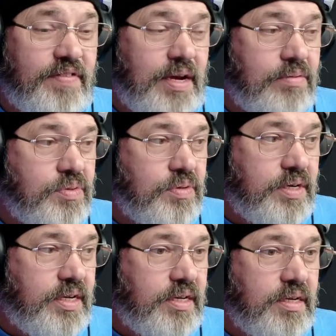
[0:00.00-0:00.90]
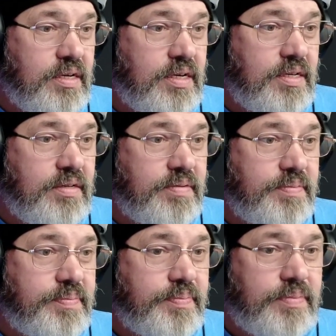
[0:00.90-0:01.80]
that I was working on.
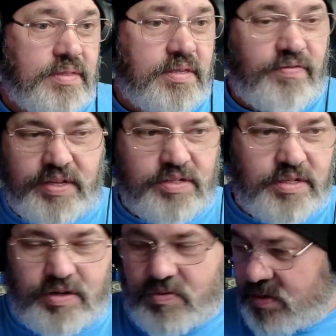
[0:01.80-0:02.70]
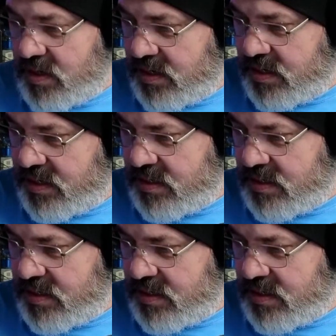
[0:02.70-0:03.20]
See if these still work.